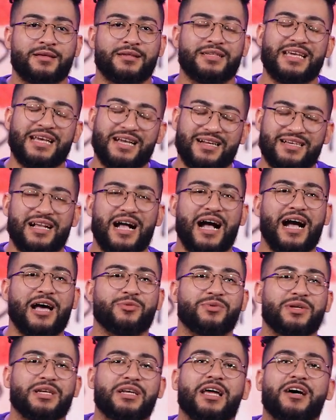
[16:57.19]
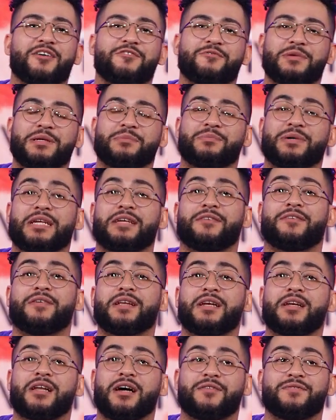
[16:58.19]
yeah, God would love me, but if he
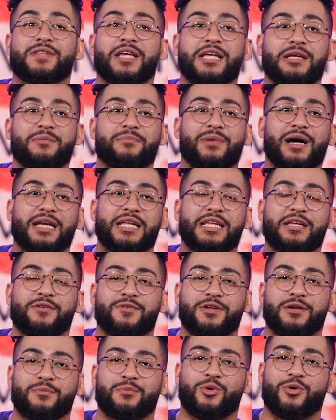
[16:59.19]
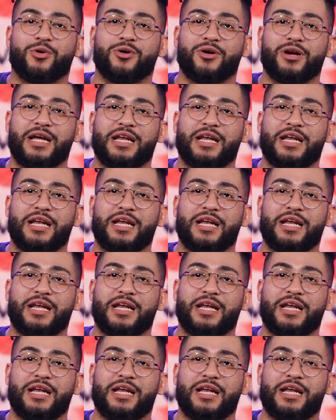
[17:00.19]
loved anybody even more,